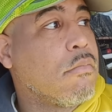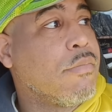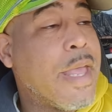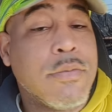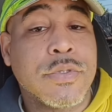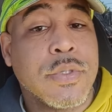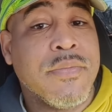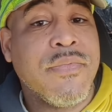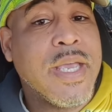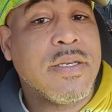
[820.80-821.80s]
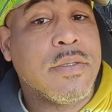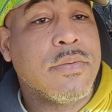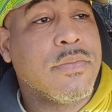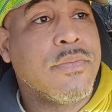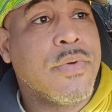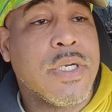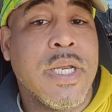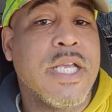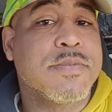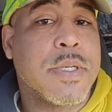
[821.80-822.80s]
that was effective for the
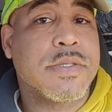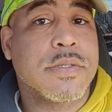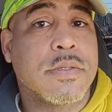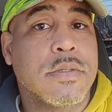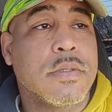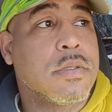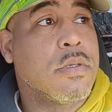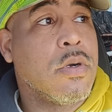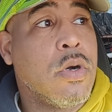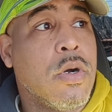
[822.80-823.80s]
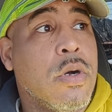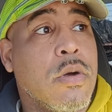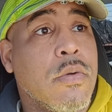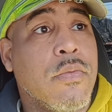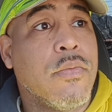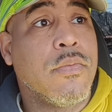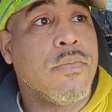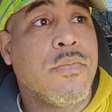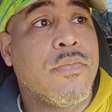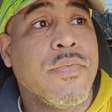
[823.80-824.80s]
next person or
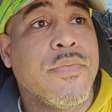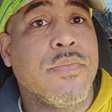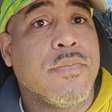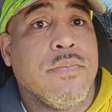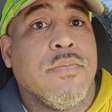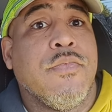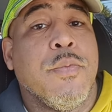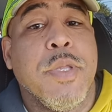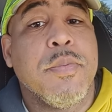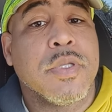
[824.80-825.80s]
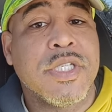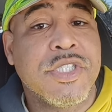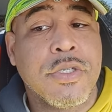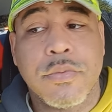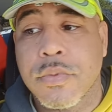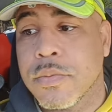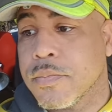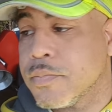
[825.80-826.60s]
for people in general.